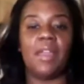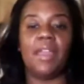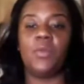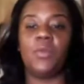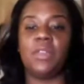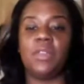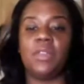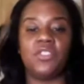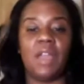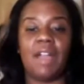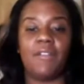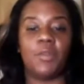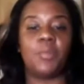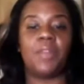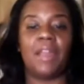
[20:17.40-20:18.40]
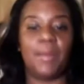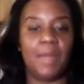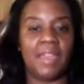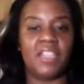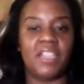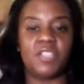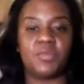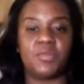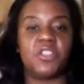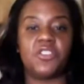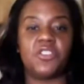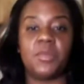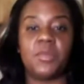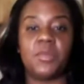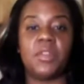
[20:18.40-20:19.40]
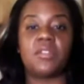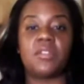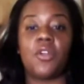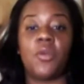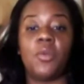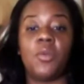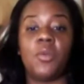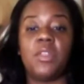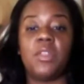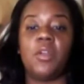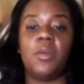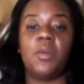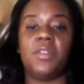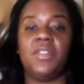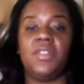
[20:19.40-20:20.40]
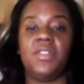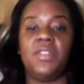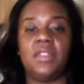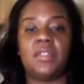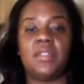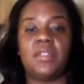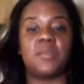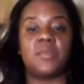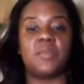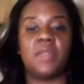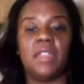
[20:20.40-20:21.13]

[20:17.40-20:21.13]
We do have a brand management agreement, so we start with the assessment,